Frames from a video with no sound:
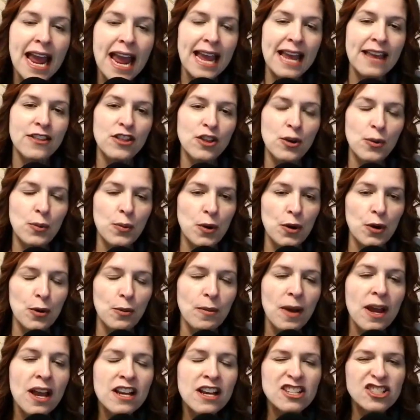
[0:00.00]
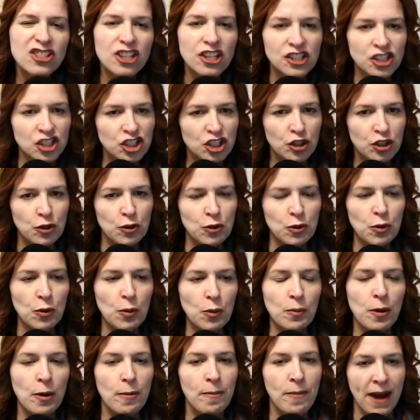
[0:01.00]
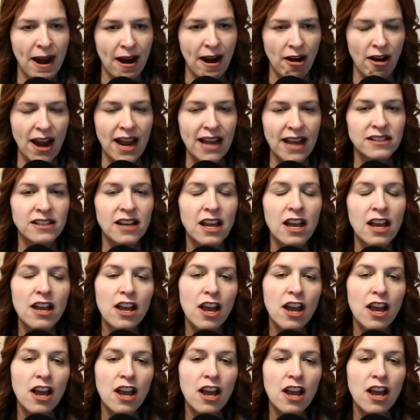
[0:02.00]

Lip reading: in the room just to prepare it